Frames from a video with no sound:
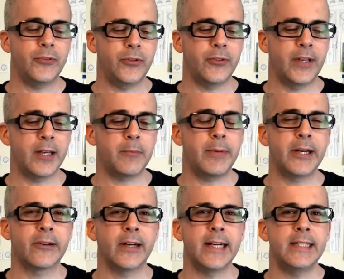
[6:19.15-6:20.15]
you get a
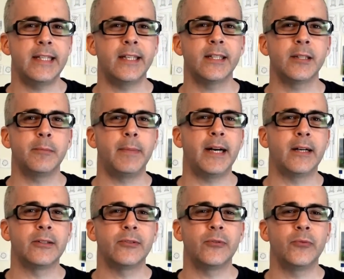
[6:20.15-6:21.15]
better idea
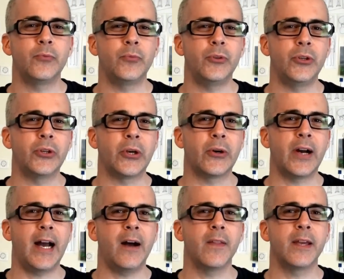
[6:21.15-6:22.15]
about, you know,
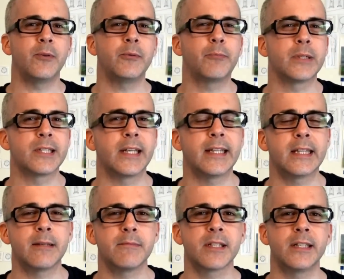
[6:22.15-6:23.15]
how they would present
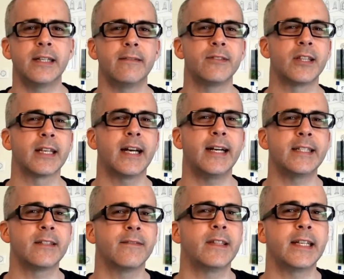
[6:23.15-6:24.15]
themselves, the
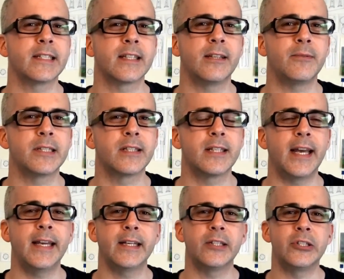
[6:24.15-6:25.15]
kinds of things they would
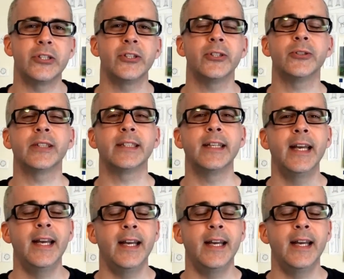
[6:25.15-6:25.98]
say and do, and